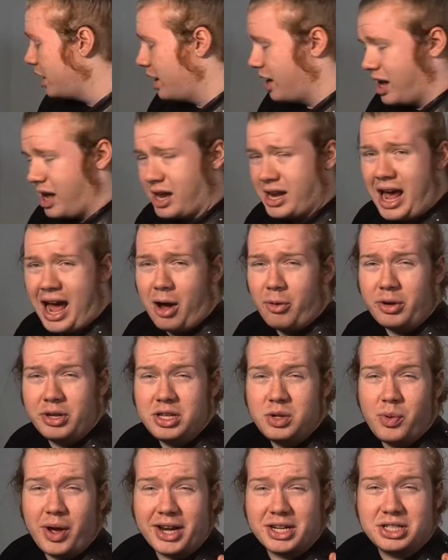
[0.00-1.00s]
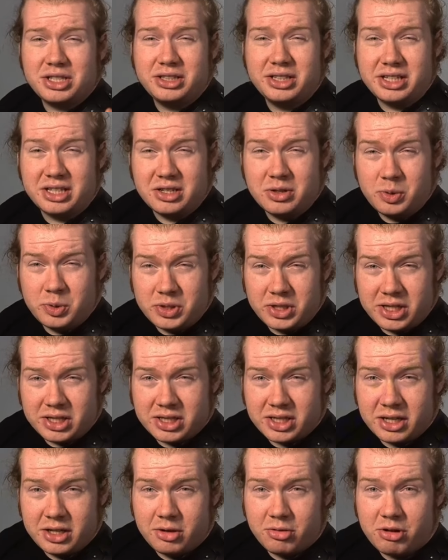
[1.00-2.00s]
And how can you actually use this
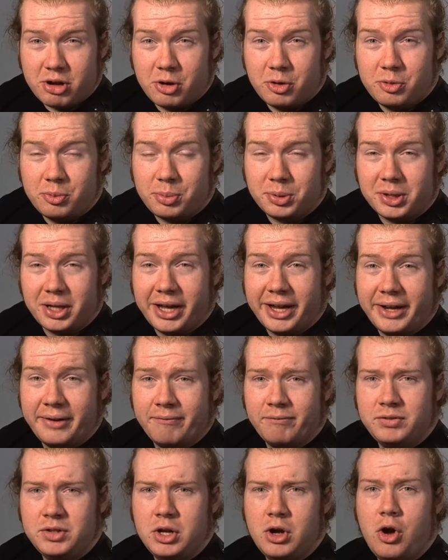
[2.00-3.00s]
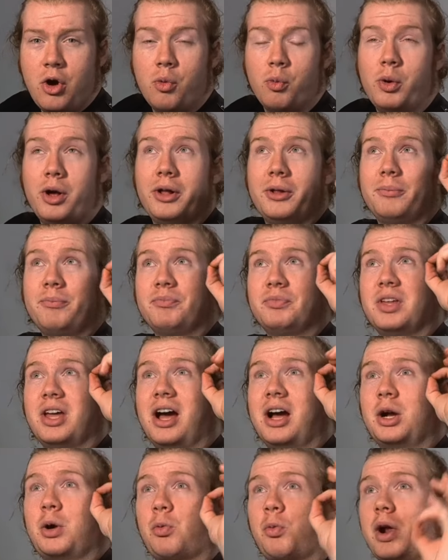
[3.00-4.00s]
in your own playing? Well,
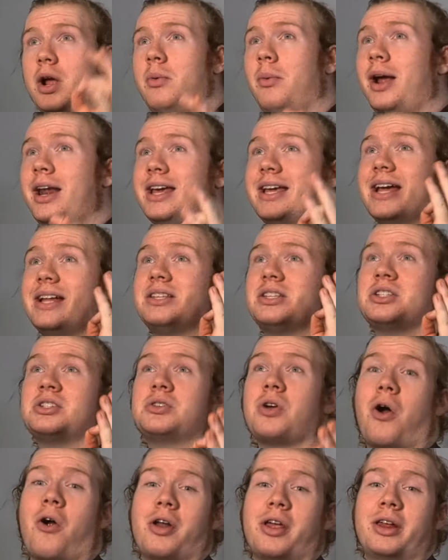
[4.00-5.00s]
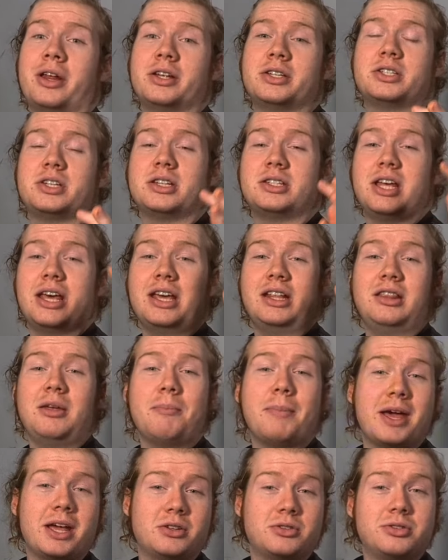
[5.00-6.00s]
a great way to get started is to take the
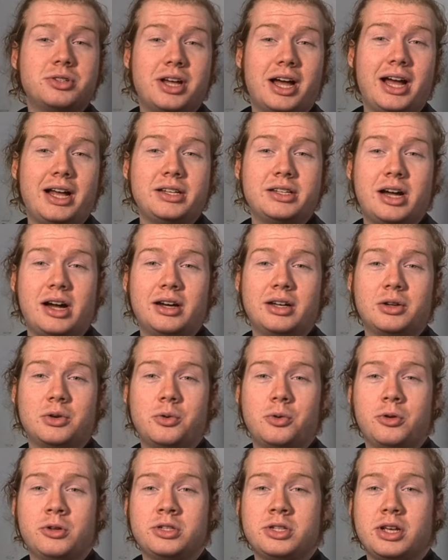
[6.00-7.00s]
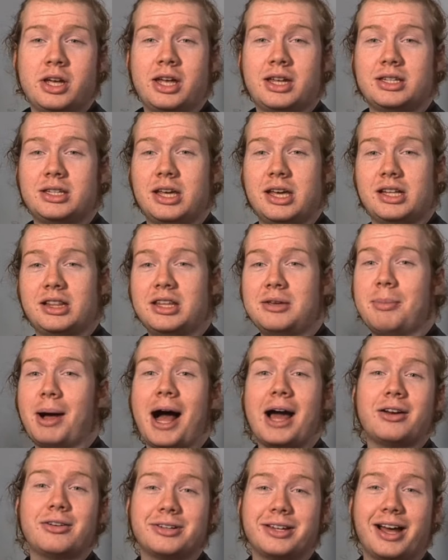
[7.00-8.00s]
major diatonic chords and take the
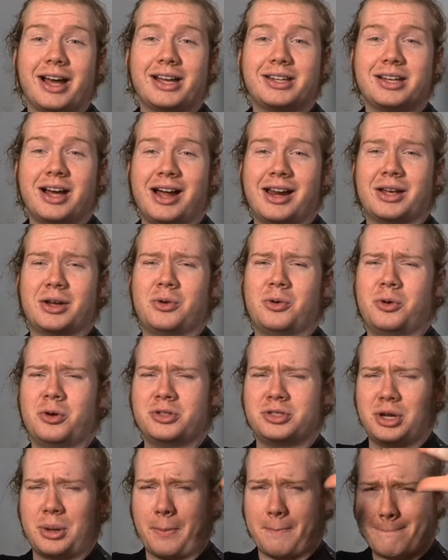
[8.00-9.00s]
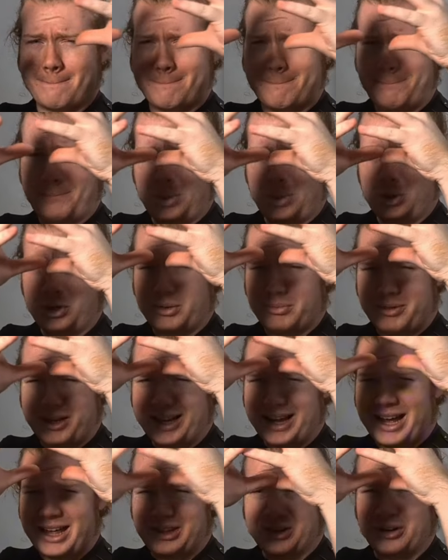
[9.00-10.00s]
minor diatonic chords and put them
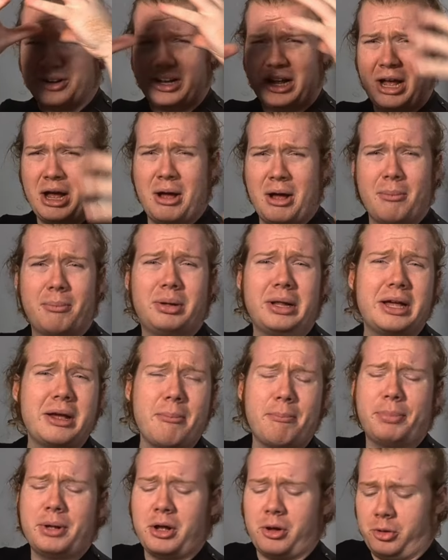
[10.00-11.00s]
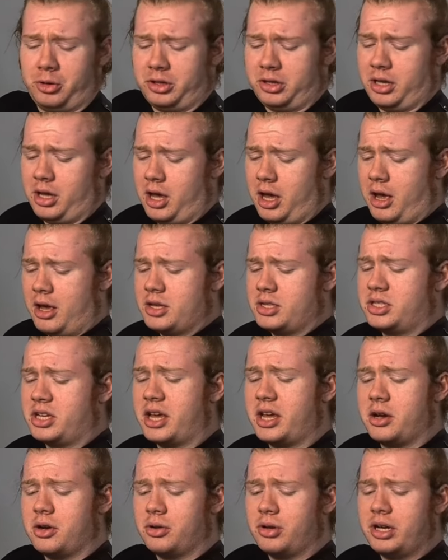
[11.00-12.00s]
together. Play them both.
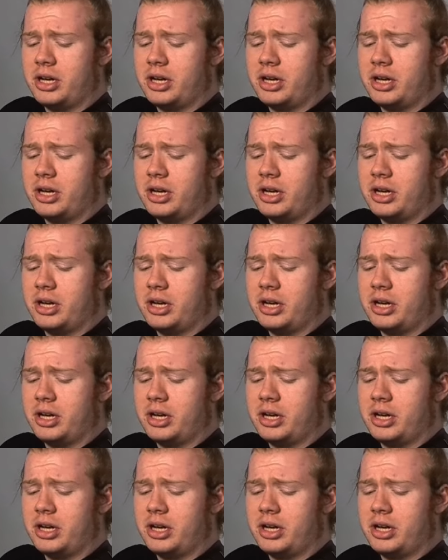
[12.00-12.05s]
Say you're in